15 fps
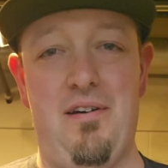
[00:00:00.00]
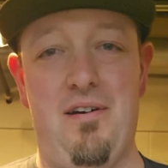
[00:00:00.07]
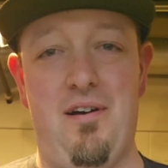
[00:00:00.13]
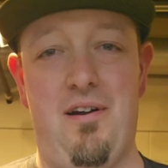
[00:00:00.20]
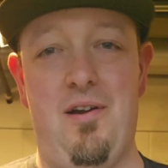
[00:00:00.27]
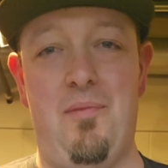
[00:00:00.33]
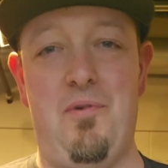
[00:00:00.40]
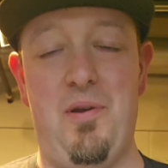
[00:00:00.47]

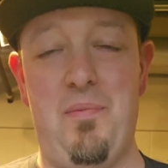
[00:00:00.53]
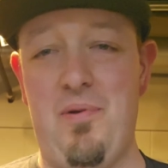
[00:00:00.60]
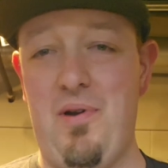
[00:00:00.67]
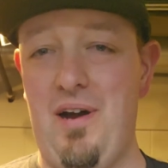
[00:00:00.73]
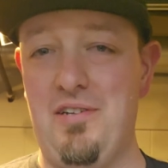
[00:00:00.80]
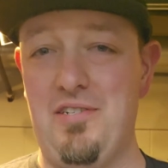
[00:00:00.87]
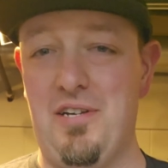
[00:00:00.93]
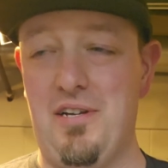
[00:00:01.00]
Armory
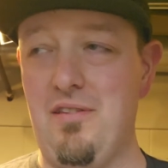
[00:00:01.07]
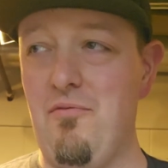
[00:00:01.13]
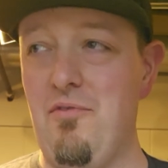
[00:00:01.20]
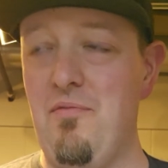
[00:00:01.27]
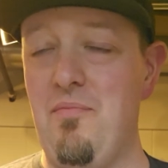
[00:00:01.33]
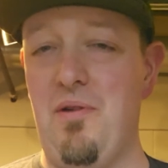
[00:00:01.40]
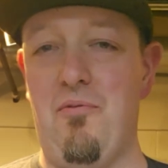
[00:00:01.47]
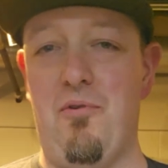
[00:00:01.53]
project that
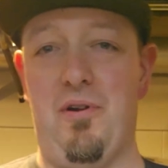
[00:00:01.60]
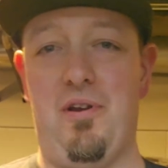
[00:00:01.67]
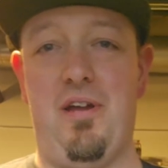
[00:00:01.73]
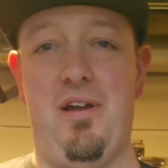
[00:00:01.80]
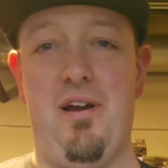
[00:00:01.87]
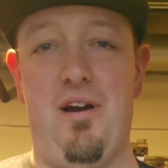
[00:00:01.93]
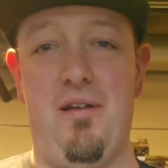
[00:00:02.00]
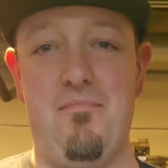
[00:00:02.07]
we've been
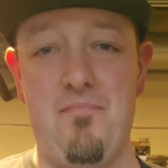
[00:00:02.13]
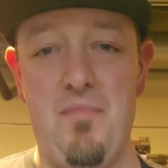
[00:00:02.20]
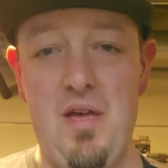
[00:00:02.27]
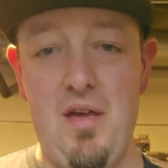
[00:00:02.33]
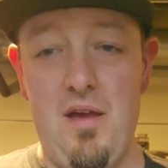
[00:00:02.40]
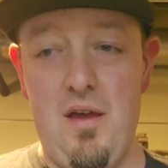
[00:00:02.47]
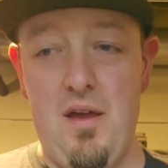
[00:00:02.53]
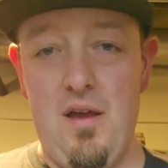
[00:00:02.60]
working on.
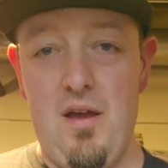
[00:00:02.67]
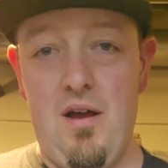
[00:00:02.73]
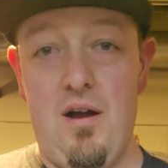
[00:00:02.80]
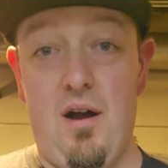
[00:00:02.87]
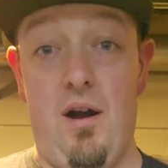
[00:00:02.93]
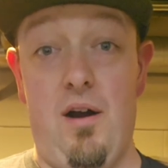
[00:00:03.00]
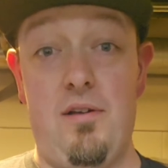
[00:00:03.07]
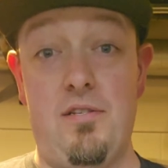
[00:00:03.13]

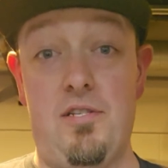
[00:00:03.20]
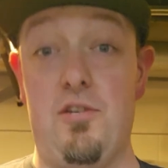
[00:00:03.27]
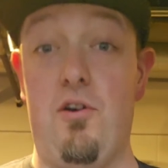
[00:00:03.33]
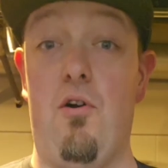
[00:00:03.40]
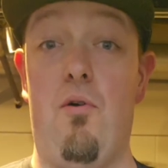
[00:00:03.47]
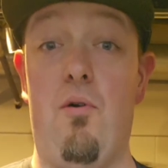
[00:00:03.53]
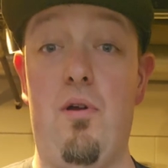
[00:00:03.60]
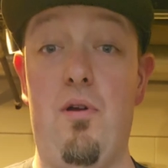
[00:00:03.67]

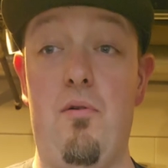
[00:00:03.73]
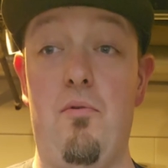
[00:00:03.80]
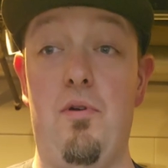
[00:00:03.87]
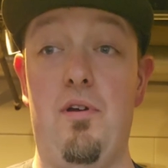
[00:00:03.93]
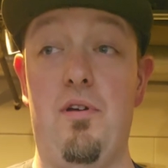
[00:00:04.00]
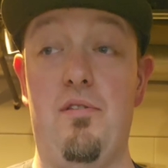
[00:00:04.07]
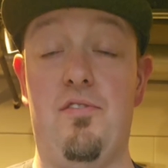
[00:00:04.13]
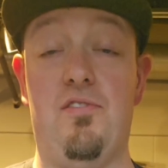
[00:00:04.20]
So
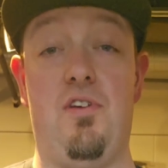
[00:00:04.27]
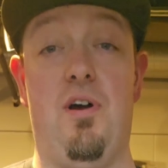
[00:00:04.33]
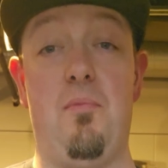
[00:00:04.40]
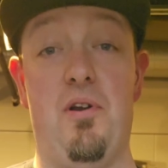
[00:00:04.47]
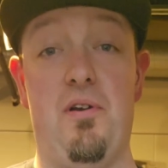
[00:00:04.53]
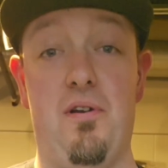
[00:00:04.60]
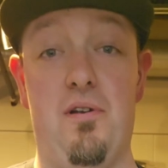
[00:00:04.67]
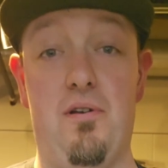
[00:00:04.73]
with
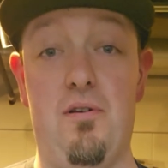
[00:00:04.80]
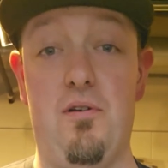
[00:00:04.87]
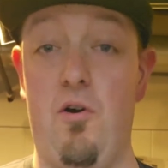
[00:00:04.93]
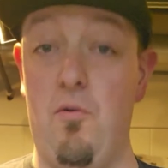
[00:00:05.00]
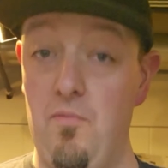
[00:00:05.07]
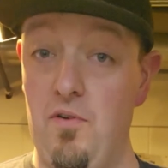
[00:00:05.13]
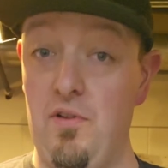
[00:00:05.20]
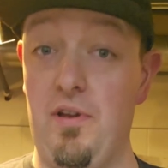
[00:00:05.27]
summer
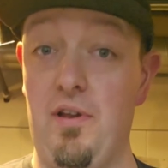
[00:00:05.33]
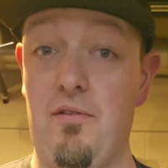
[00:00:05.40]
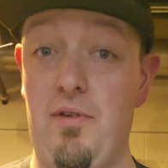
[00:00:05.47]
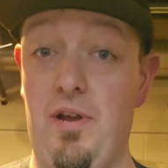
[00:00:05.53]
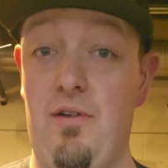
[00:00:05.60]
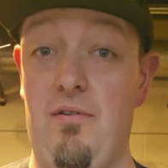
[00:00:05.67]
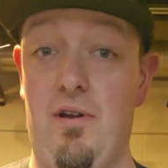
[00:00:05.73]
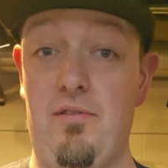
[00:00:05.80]
hopefully
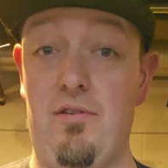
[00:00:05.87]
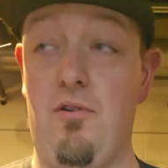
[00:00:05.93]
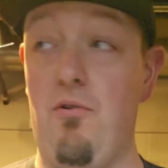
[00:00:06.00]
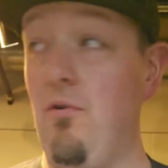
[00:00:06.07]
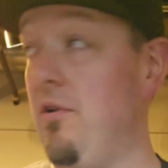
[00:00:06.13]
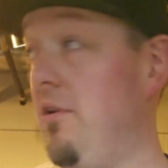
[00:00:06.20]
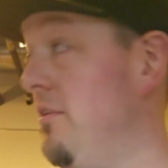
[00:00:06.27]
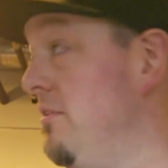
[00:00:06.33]
right around the
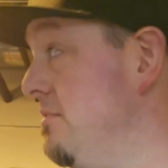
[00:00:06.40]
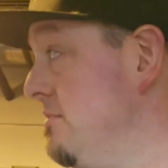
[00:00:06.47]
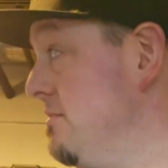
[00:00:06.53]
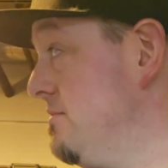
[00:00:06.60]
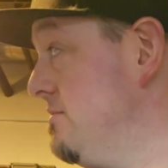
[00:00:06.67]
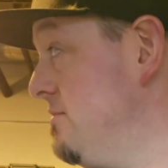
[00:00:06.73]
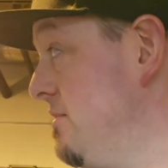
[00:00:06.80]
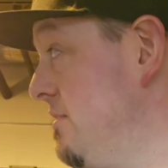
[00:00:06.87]
corner,
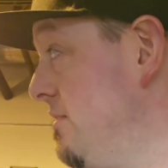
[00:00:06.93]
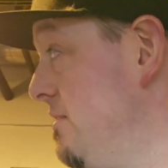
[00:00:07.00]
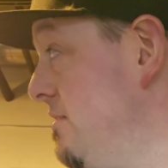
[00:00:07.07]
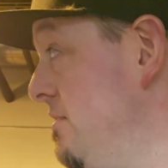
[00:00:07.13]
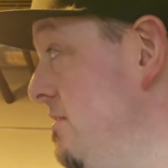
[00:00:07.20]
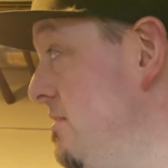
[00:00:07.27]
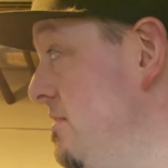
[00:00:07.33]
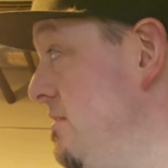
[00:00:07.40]
it's a
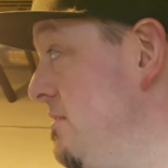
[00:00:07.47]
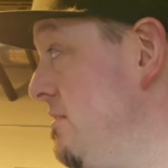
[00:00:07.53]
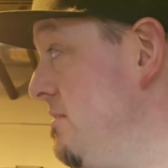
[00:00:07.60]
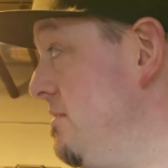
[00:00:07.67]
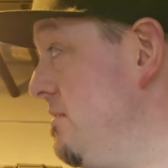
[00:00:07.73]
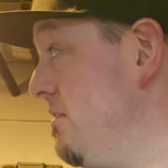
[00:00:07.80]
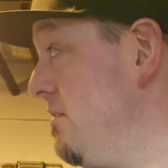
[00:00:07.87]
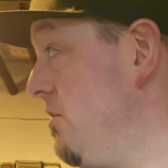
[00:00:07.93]

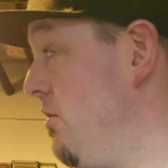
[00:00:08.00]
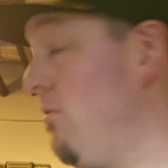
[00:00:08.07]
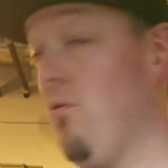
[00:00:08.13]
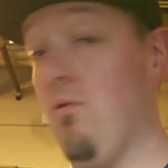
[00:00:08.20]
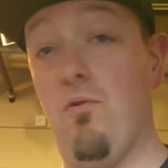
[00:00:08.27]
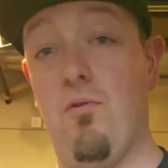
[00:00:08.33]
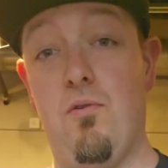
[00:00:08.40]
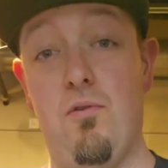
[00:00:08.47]

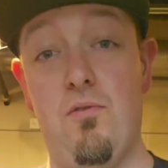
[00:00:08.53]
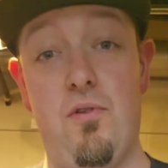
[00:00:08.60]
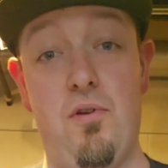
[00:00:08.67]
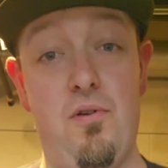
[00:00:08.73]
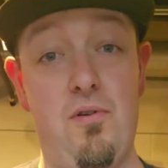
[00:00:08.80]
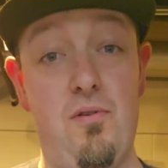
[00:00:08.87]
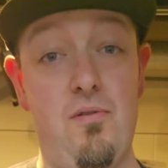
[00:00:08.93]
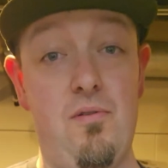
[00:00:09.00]
cold,
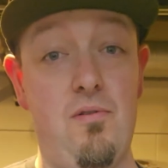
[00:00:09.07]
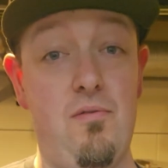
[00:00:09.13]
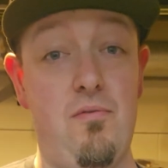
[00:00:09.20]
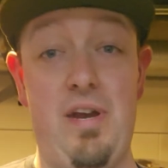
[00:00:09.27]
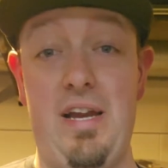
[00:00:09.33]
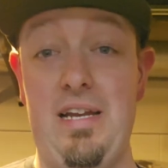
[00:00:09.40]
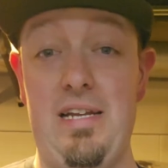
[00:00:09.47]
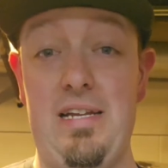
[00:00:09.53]

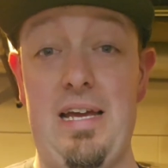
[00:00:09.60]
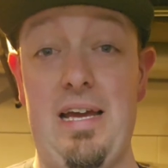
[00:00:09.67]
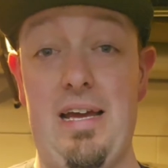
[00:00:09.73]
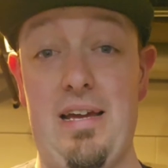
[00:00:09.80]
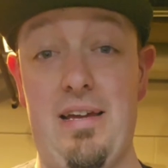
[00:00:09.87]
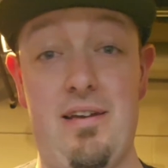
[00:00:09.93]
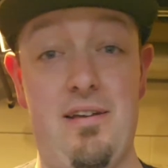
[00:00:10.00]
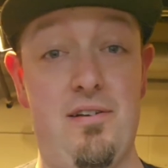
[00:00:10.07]
rainy
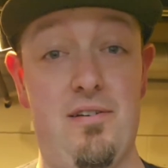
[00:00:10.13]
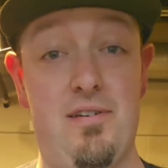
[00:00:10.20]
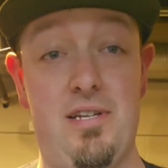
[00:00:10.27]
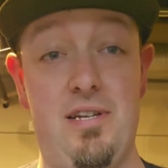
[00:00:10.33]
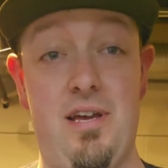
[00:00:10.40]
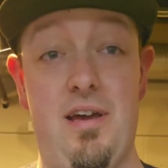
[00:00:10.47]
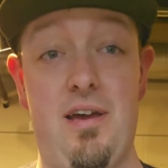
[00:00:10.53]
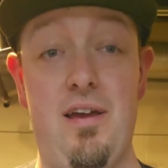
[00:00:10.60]
day here
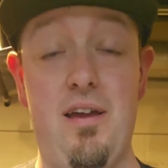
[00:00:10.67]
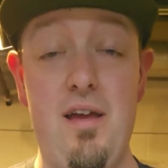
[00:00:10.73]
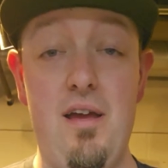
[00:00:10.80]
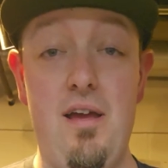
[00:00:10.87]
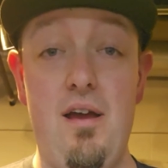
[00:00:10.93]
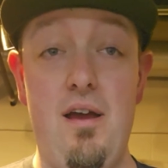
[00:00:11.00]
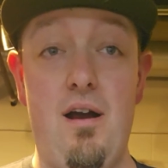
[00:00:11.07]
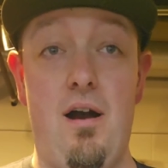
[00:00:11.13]
today,
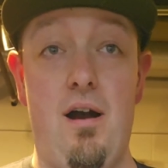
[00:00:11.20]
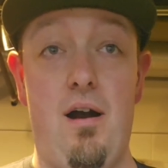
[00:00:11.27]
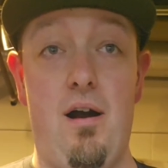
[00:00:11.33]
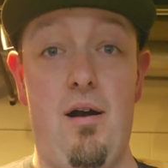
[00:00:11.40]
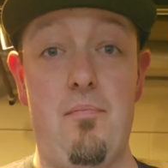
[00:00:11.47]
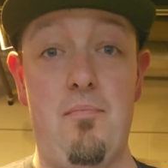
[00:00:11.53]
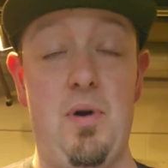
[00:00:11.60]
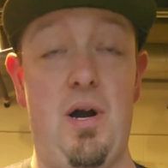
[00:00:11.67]

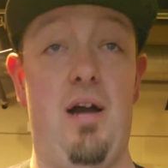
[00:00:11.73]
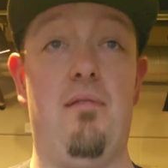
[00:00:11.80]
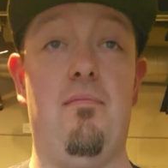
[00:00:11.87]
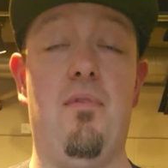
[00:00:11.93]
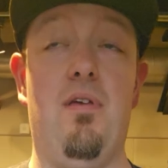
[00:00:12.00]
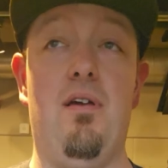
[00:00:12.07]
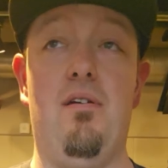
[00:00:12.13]
but